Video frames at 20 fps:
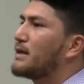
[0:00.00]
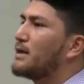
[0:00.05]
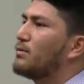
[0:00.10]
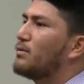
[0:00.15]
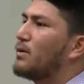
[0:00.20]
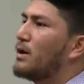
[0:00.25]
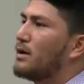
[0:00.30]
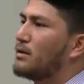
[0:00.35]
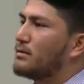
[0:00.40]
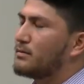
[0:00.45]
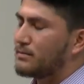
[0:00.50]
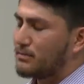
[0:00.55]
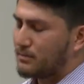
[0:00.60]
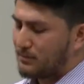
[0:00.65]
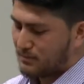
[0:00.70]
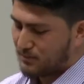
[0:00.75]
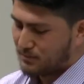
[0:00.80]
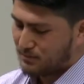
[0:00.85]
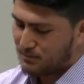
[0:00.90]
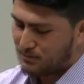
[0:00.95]
there while
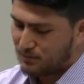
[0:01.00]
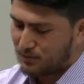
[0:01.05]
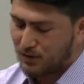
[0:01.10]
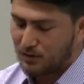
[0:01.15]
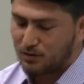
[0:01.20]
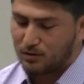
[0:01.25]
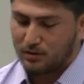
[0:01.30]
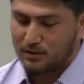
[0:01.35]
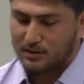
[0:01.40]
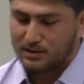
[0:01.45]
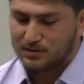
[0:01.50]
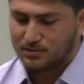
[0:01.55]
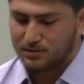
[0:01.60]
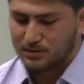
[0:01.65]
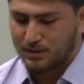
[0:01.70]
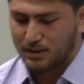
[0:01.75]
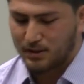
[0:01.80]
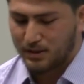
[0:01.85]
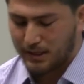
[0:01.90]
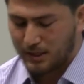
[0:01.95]
all this
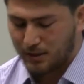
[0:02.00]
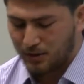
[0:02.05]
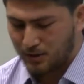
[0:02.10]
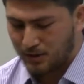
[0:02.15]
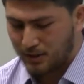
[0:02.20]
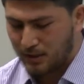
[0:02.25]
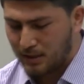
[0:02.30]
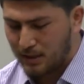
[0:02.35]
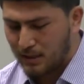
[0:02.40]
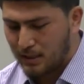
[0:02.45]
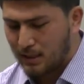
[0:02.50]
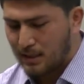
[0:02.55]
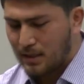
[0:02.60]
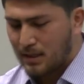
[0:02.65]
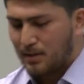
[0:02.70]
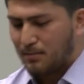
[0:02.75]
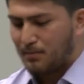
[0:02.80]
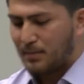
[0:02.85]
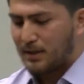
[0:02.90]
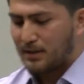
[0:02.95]
was going on.
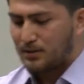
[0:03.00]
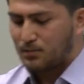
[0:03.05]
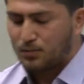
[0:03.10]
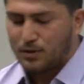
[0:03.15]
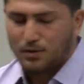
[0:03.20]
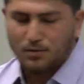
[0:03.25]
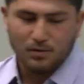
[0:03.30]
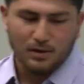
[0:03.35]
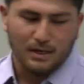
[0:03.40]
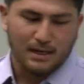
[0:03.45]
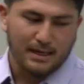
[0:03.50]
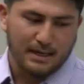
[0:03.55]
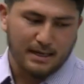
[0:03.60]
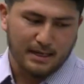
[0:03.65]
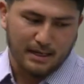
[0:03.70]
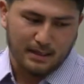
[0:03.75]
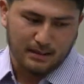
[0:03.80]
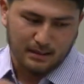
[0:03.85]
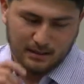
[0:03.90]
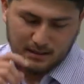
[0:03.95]
But we were
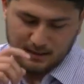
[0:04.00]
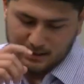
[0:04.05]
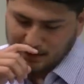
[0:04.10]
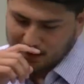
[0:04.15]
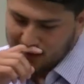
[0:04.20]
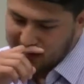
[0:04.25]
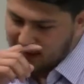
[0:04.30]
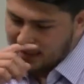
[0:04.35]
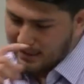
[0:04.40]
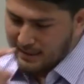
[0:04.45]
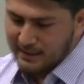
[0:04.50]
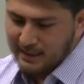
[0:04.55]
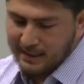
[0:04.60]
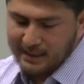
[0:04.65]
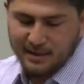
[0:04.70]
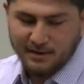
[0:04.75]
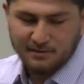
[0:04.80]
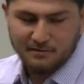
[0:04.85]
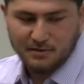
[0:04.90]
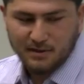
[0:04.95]
lucky, and
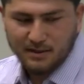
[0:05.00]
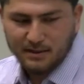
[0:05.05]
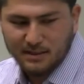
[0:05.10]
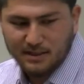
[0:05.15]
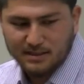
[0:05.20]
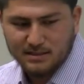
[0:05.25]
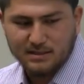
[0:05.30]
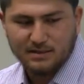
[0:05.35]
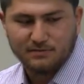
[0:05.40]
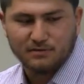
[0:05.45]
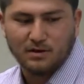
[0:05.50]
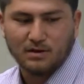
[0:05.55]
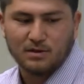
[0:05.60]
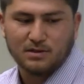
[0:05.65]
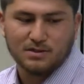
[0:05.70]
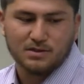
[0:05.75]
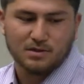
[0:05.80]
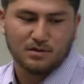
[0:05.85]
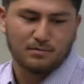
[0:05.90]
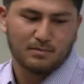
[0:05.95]
that's never
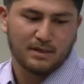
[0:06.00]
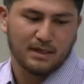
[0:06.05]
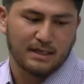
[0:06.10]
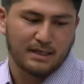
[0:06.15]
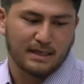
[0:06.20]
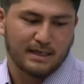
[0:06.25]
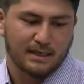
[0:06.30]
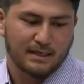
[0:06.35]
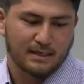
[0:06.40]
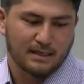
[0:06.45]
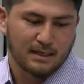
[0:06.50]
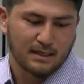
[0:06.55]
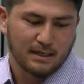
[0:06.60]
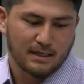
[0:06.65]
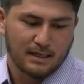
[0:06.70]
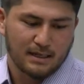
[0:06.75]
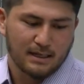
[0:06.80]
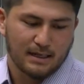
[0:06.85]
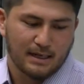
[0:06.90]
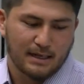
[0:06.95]
lost on me, that
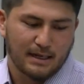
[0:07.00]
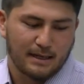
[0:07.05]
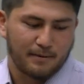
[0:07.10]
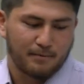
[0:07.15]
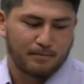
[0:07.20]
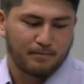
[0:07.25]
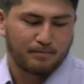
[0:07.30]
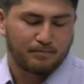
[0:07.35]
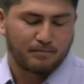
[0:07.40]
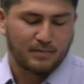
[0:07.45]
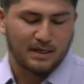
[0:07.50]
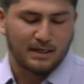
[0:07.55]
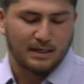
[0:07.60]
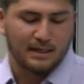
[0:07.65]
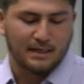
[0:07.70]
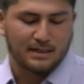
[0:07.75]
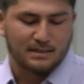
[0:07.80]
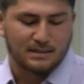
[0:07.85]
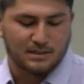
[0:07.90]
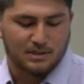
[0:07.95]
being
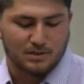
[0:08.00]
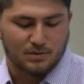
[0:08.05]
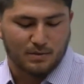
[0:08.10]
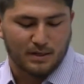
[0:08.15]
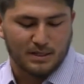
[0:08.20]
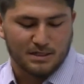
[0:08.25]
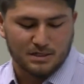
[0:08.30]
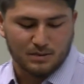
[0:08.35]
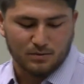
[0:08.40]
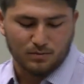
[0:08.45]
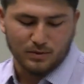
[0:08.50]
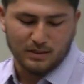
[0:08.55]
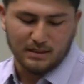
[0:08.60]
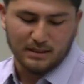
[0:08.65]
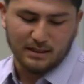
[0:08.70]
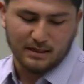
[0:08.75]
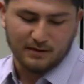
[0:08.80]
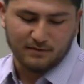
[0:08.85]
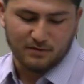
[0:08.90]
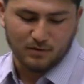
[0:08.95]
in our situation, we
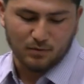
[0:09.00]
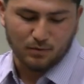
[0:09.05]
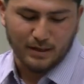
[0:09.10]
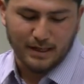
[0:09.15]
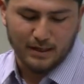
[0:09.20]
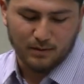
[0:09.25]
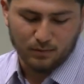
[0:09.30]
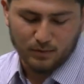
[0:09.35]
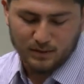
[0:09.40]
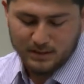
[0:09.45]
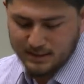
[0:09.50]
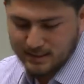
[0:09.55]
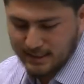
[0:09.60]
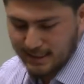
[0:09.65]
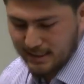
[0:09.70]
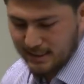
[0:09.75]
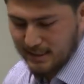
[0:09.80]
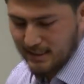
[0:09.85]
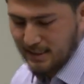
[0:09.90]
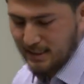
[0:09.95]
didn't have to wait. We
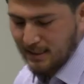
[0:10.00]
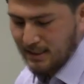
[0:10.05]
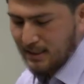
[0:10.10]
stayed